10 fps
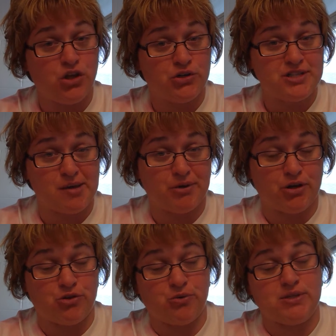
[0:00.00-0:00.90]
long time
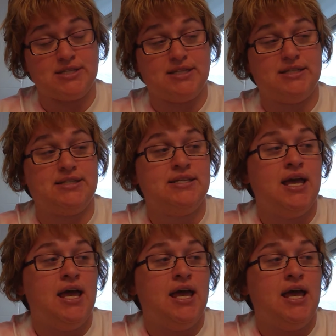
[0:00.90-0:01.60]
ago, there was this